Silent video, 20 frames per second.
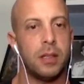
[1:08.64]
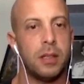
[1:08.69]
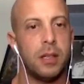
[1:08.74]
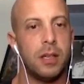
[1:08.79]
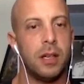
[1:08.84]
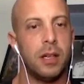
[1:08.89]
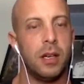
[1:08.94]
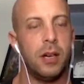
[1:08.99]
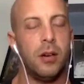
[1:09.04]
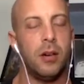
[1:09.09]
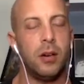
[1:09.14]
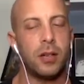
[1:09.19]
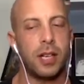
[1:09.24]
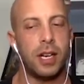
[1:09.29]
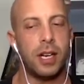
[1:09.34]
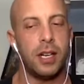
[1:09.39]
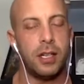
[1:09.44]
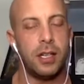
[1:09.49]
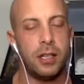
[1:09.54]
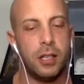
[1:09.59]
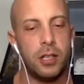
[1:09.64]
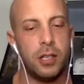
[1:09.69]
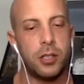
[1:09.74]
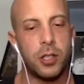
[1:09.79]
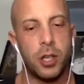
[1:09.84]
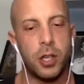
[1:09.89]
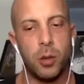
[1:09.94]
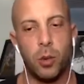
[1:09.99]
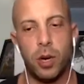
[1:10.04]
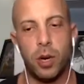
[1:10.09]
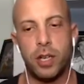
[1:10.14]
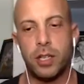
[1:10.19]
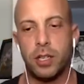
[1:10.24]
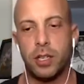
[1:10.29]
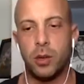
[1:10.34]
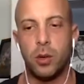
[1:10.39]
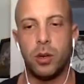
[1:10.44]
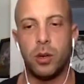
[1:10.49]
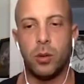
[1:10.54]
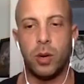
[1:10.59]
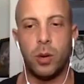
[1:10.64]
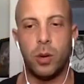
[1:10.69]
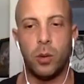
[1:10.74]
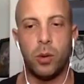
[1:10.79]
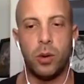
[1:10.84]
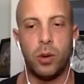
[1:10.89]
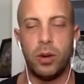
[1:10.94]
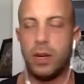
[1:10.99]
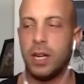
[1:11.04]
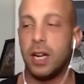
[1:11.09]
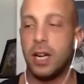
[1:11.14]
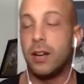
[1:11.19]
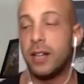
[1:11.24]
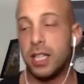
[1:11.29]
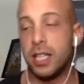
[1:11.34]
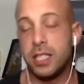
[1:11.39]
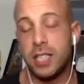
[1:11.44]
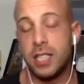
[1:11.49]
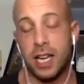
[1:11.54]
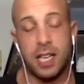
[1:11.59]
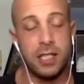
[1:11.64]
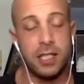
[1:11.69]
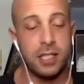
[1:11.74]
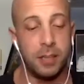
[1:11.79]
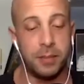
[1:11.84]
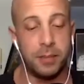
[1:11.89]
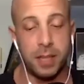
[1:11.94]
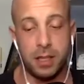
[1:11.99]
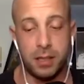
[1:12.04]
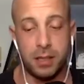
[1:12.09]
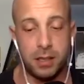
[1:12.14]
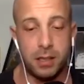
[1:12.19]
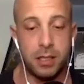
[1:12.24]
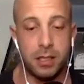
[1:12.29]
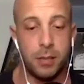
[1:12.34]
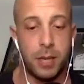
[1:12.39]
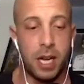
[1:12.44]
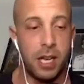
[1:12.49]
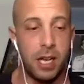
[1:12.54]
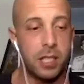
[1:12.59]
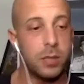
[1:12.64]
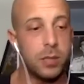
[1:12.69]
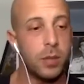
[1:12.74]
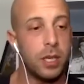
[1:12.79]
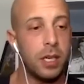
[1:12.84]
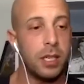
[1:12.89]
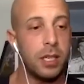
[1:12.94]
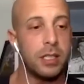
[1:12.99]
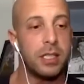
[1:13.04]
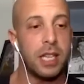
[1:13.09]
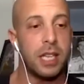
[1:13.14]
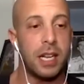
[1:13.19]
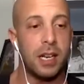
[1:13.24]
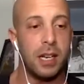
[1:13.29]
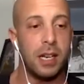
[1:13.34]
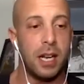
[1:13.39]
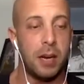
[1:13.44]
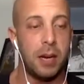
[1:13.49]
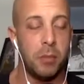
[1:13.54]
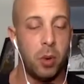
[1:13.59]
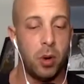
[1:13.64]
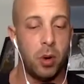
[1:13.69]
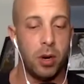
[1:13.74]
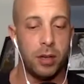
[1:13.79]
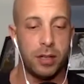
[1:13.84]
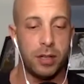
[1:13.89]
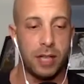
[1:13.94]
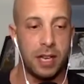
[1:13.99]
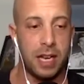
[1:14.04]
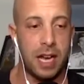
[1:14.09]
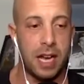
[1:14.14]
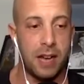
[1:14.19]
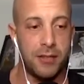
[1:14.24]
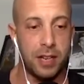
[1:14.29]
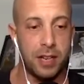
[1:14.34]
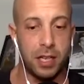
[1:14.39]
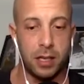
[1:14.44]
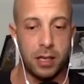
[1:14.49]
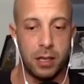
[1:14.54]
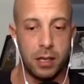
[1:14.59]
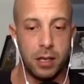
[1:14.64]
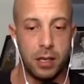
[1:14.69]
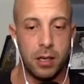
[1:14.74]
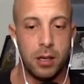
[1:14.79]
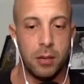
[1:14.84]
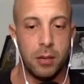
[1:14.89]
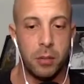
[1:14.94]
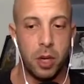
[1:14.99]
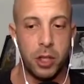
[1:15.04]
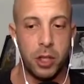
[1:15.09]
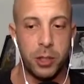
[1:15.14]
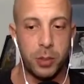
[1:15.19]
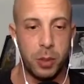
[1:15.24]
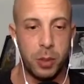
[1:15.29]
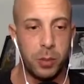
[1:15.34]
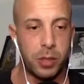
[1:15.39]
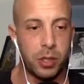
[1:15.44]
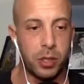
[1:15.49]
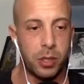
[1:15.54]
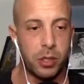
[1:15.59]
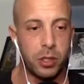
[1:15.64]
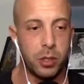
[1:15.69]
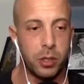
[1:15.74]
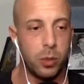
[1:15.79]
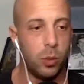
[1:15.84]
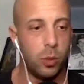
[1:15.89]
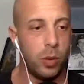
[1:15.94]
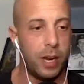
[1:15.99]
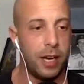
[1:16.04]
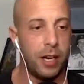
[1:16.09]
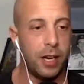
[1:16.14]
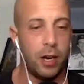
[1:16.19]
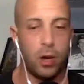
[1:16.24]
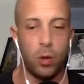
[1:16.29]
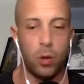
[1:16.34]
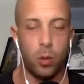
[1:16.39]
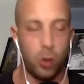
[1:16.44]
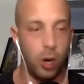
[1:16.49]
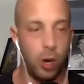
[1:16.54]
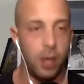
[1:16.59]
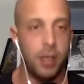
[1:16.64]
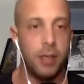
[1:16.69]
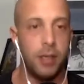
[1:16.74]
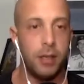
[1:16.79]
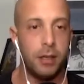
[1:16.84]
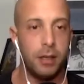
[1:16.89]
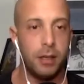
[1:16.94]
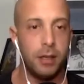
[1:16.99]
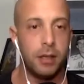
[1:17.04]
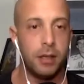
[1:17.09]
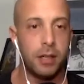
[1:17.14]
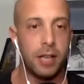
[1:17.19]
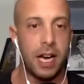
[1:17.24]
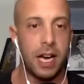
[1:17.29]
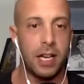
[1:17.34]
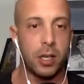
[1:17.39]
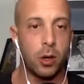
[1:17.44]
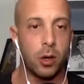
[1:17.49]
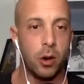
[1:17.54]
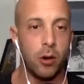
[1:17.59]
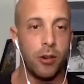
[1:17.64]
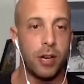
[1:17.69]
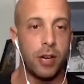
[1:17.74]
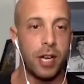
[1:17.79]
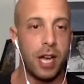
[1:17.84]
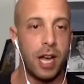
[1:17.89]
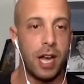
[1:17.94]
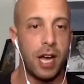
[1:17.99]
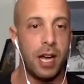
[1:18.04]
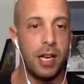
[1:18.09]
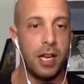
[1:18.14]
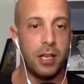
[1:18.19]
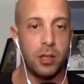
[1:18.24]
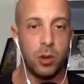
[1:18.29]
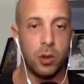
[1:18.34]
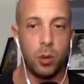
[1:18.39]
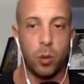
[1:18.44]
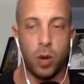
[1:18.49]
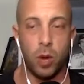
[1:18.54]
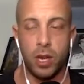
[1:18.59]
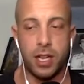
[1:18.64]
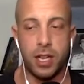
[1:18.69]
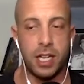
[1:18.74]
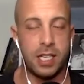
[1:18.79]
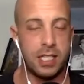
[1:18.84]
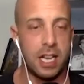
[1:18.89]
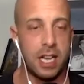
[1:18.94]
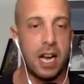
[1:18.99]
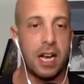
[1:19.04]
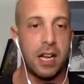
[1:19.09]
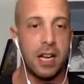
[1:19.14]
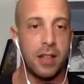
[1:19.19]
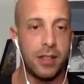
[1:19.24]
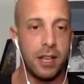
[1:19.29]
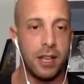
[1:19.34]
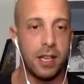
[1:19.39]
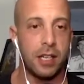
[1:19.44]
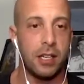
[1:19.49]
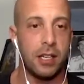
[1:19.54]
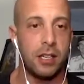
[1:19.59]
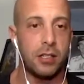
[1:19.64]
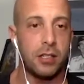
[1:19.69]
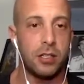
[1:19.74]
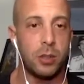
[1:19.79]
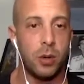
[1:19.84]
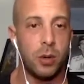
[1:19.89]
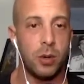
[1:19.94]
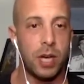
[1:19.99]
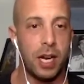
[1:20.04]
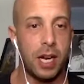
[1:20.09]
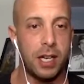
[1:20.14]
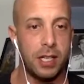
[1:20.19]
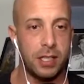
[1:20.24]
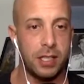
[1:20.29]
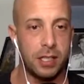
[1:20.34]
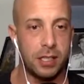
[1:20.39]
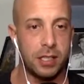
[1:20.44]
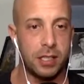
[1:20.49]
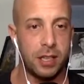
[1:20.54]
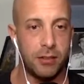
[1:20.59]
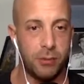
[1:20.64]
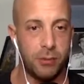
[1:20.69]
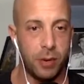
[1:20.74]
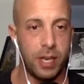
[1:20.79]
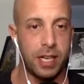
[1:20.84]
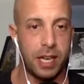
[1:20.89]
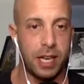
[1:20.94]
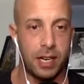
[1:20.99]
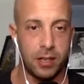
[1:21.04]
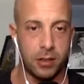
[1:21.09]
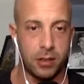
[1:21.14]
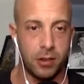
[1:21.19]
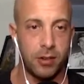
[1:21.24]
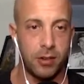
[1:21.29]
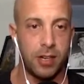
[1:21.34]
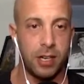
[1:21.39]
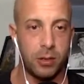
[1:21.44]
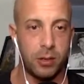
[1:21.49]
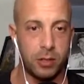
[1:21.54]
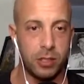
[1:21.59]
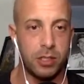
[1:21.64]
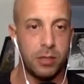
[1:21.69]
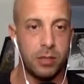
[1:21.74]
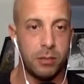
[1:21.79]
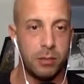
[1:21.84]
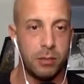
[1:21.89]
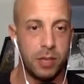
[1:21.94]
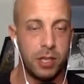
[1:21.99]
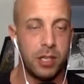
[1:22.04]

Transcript: Oh, okay. So you want you well, you know that's saying something. To be honest with you, it's saying a lot more than having multiple because you went in on one category and you won the entire thing. 209 is a tough weight category. Those are some,